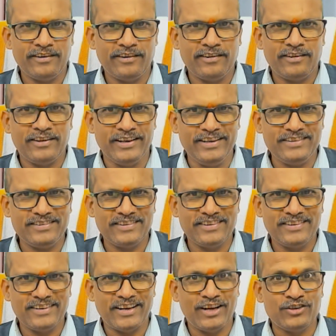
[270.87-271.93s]
is,
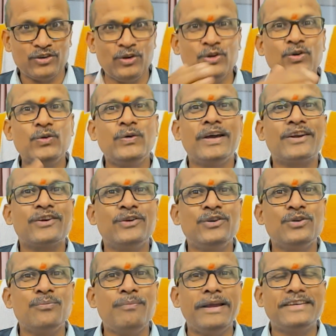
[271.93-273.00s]
I told you, we are going to
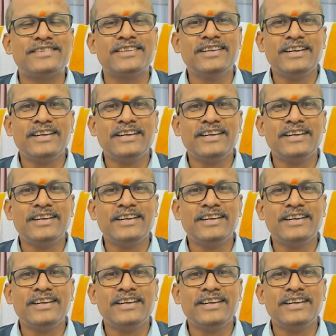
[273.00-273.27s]
mix